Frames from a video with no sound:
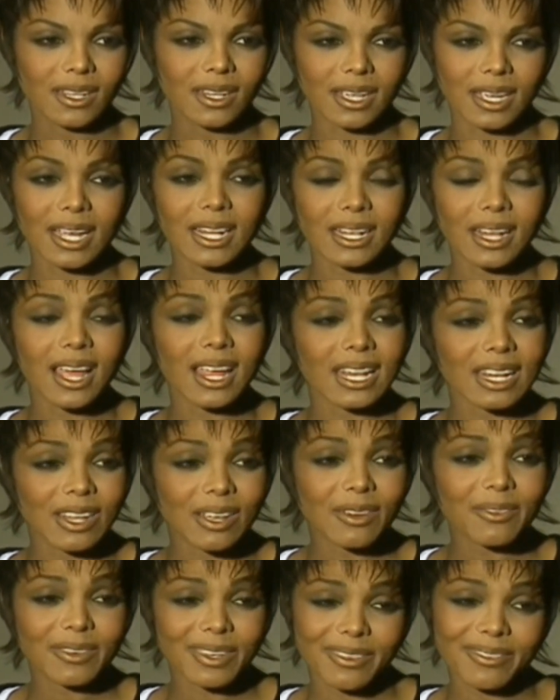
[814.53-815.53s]
Like I
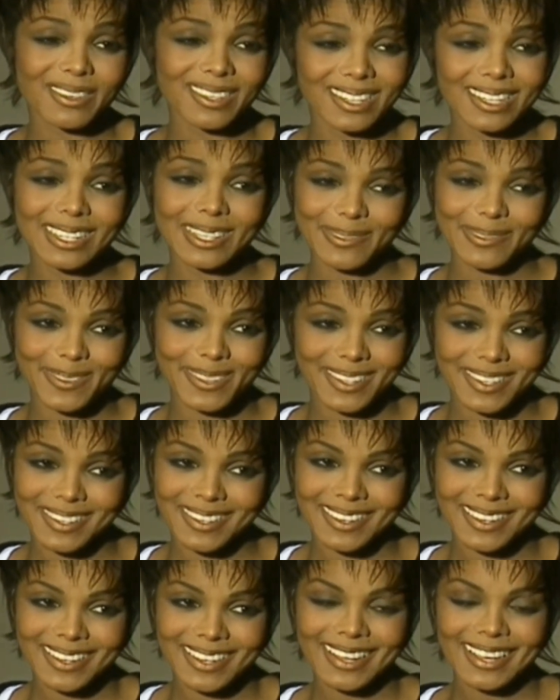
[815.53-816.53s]
love giving gifts,
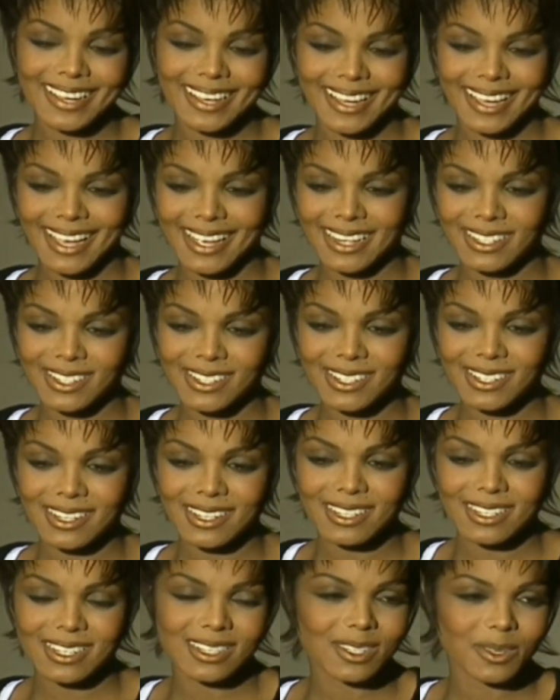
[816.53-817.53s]
and just
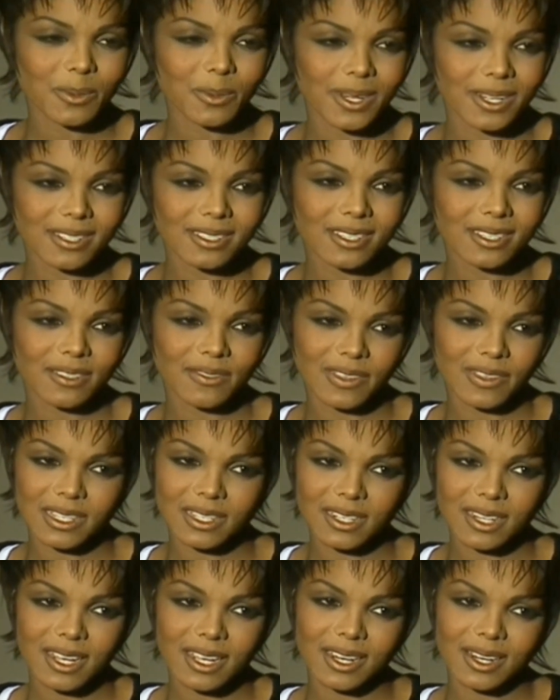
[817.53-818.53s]
to see someone else's
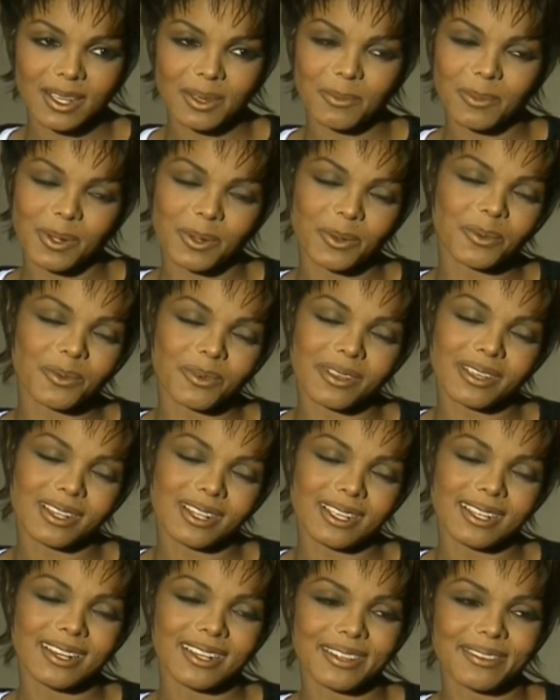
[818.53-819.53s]
face light up, I
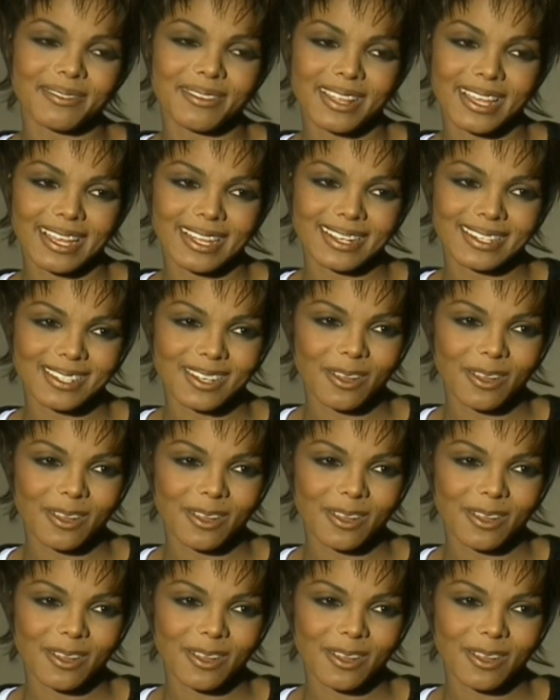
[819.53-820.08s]
really love that.